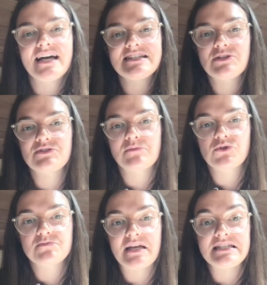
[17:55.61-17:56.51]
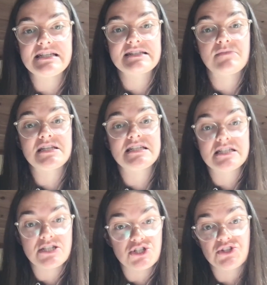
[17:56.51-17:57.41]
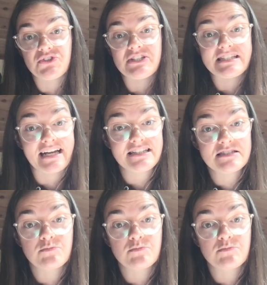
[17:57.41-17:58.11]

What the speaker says: So Samko's paintings made into digital designs,